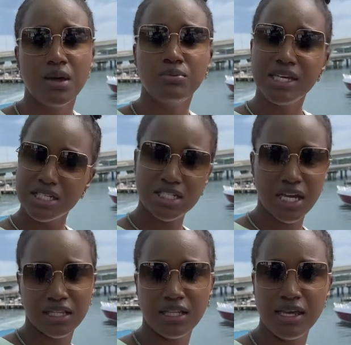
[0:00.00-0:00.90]
Please
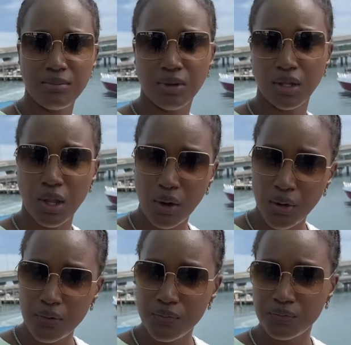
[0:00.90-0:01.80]
check the link
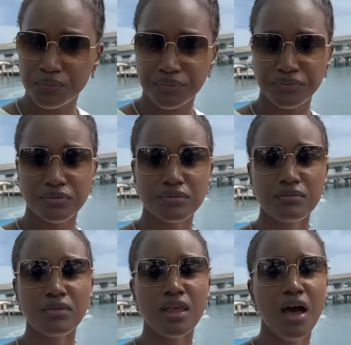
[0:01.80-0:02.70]
below
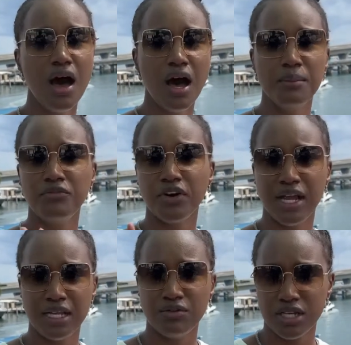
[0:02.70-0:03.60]
um, for
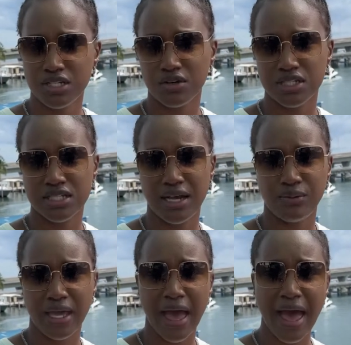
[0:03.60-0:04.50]
any resources that
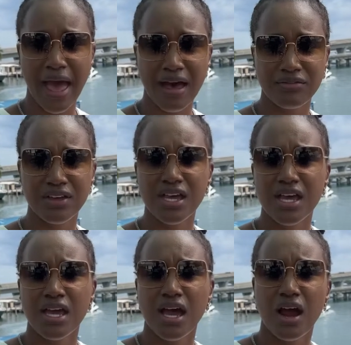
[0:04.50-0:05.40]
we have.
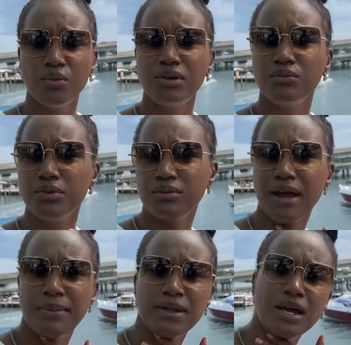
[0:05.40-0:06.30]
Are we we
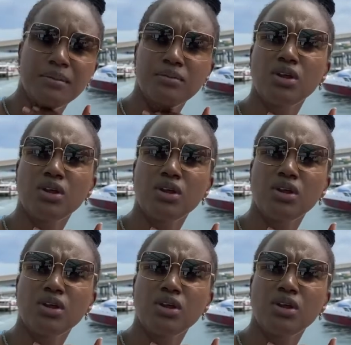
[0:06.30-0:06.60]
wrapping up?